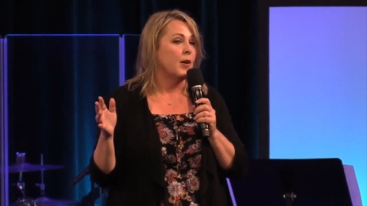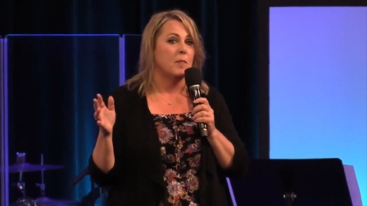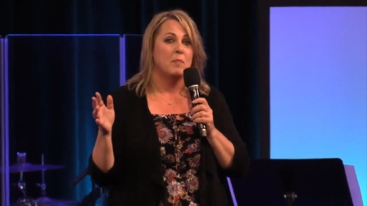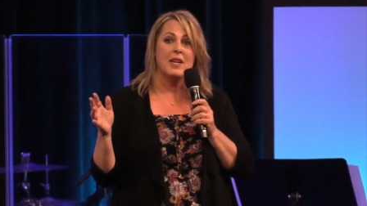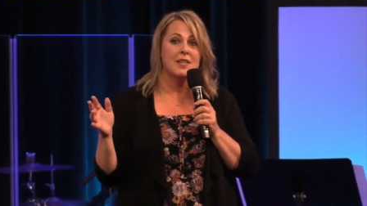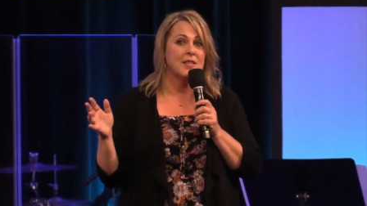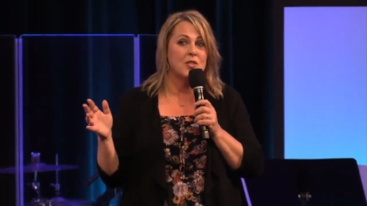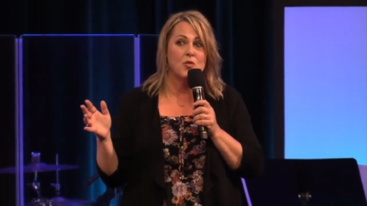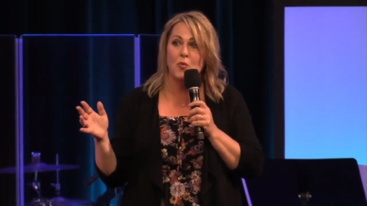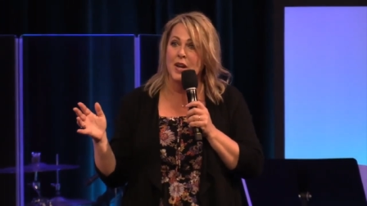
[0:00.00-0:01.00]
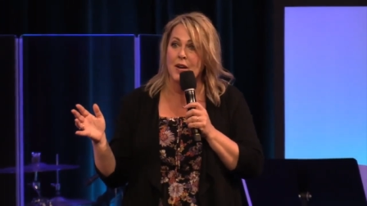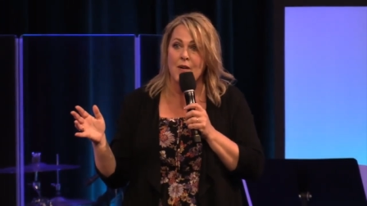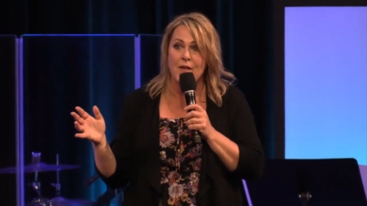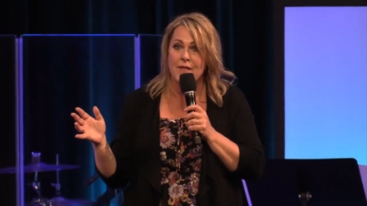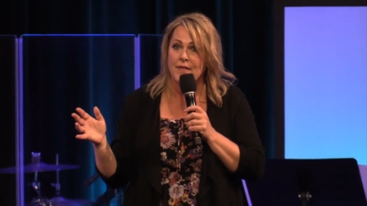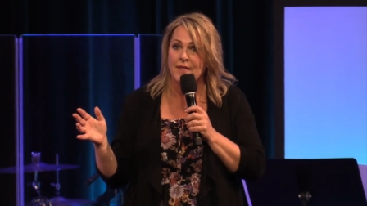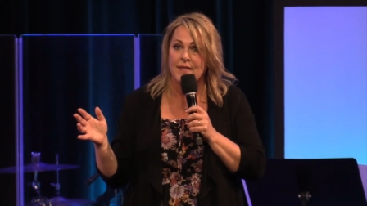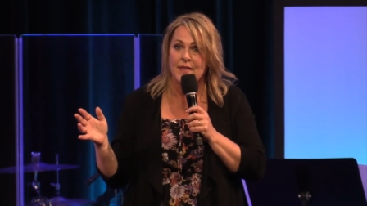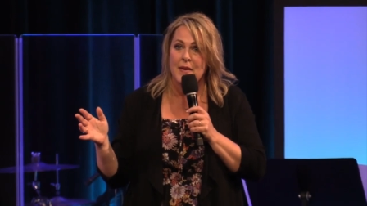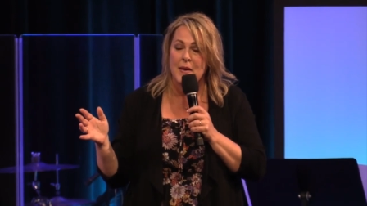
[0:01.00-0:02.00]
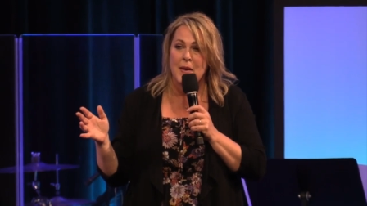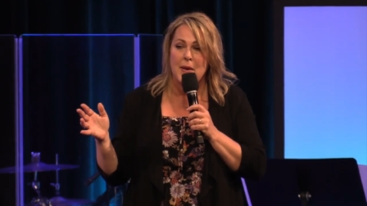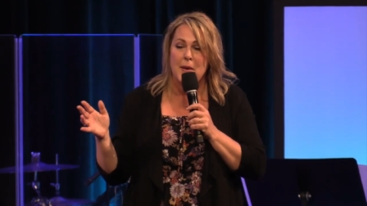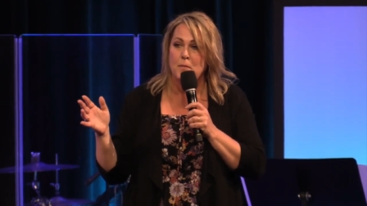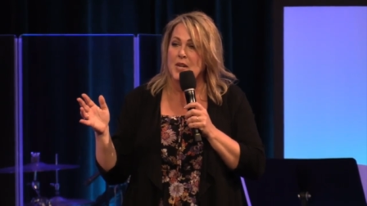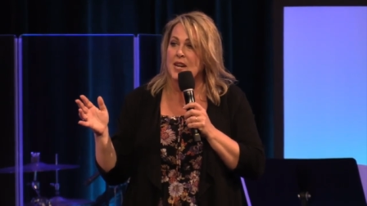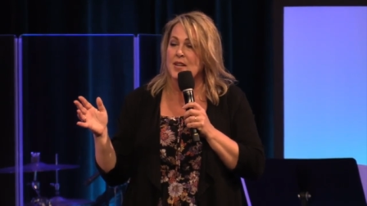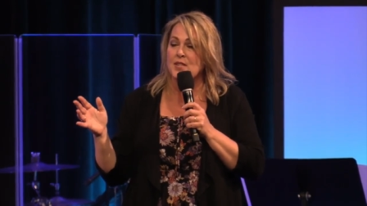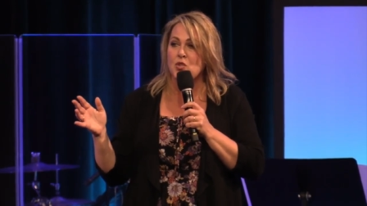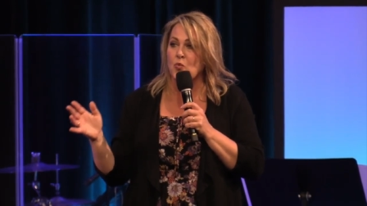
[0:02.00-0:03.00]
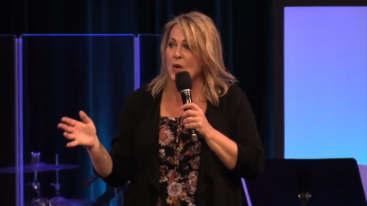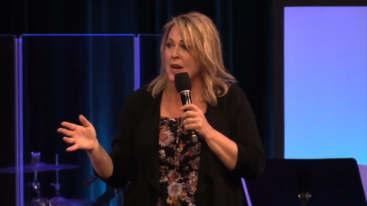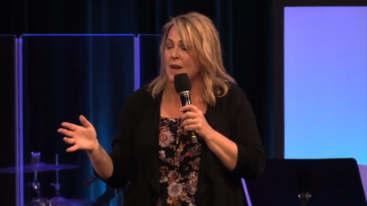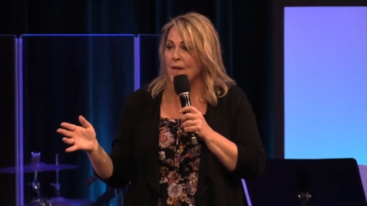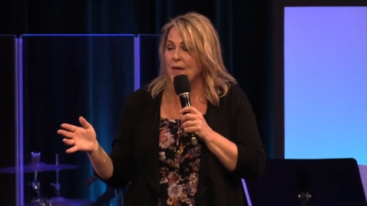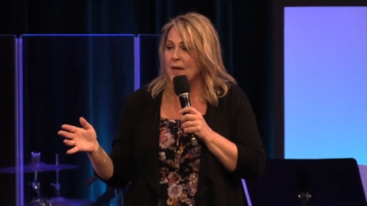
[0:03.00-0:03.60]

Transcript: Because it's real. Because it's real.